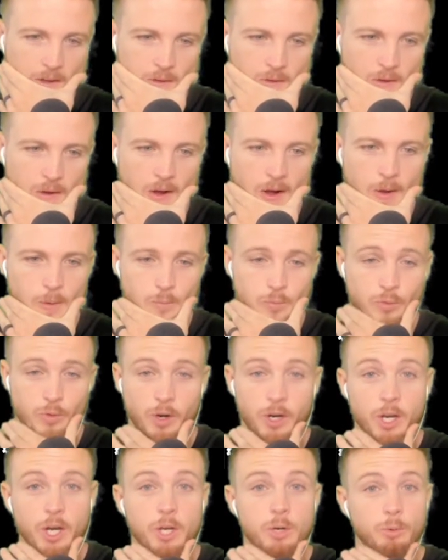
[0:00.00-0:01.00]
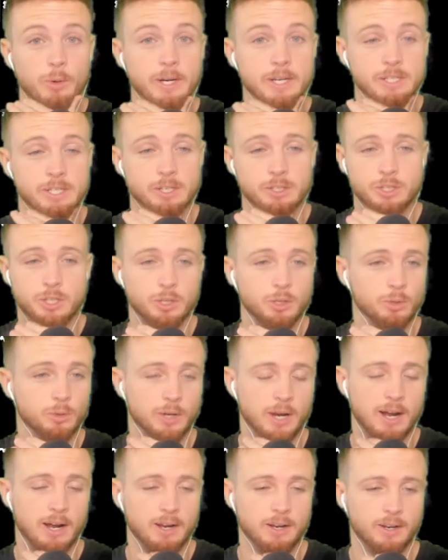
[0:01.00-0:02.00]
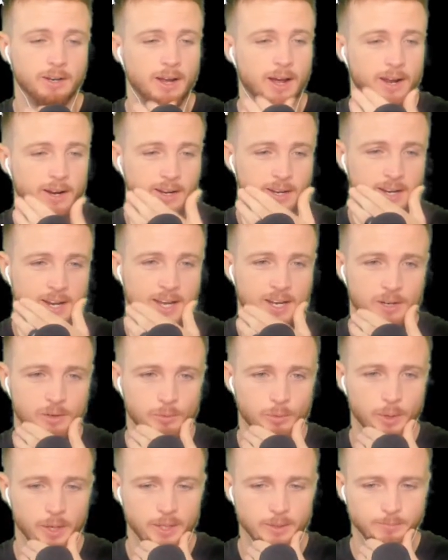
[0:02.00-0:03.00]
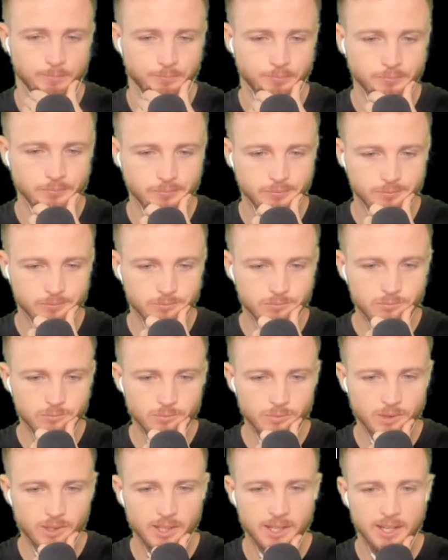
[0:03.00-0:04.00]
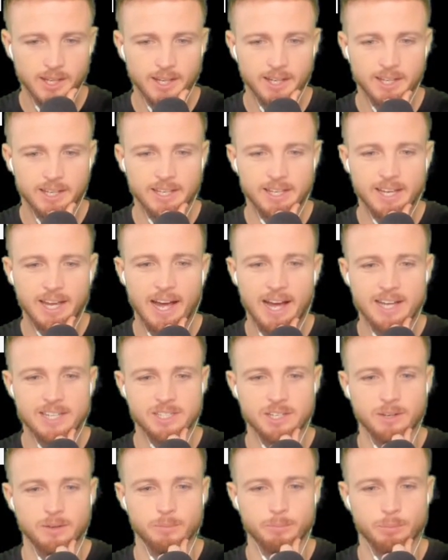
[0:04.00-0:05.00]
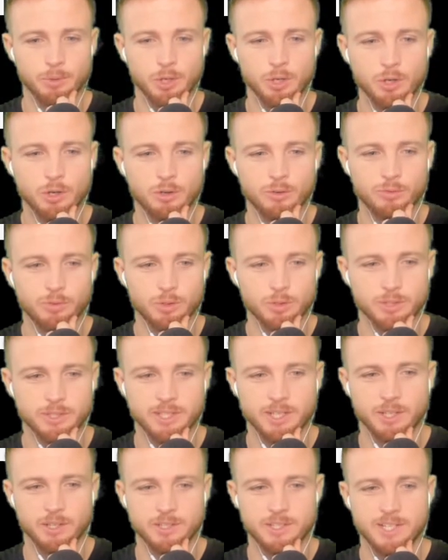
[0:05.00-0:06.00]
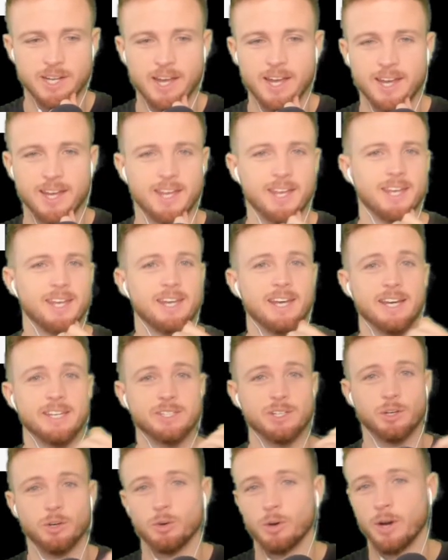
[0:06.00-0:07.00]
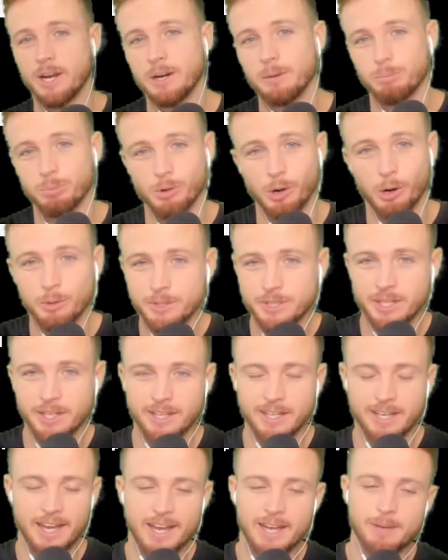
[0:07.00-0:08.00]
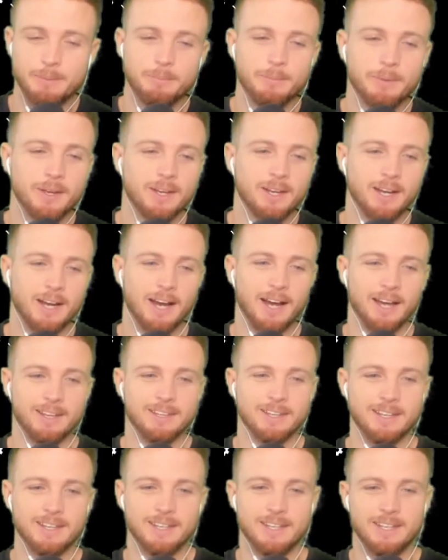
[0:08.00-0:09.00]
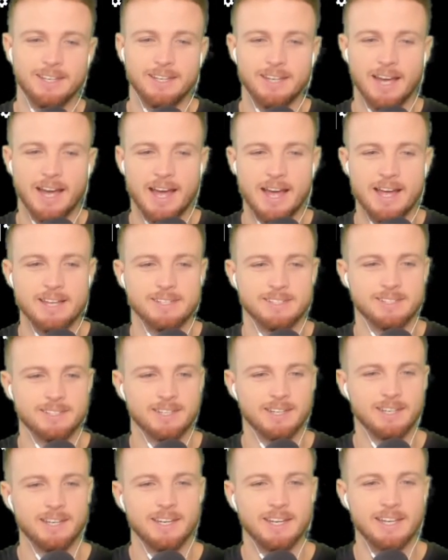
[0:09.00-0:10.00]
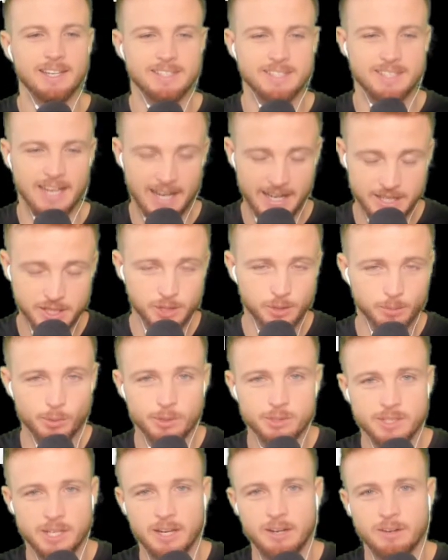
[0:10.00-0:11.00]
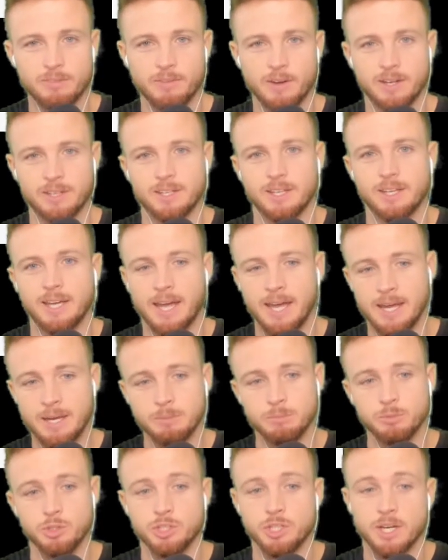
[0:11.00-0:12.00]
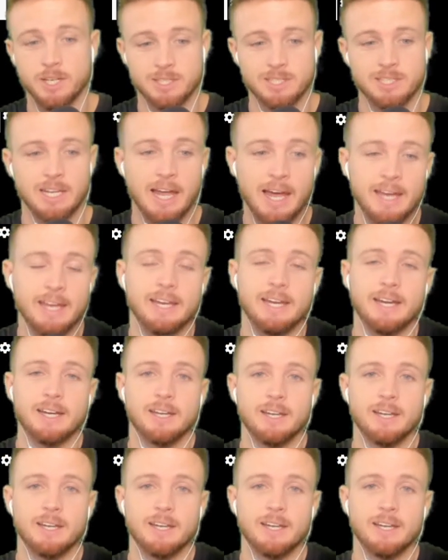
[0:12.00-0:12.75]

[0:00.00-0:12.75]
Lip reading: for good reason, too. Not in a negative way. He has a beautiful skill set. He has a great approach to the game. I think he has intangibles that affect the game just like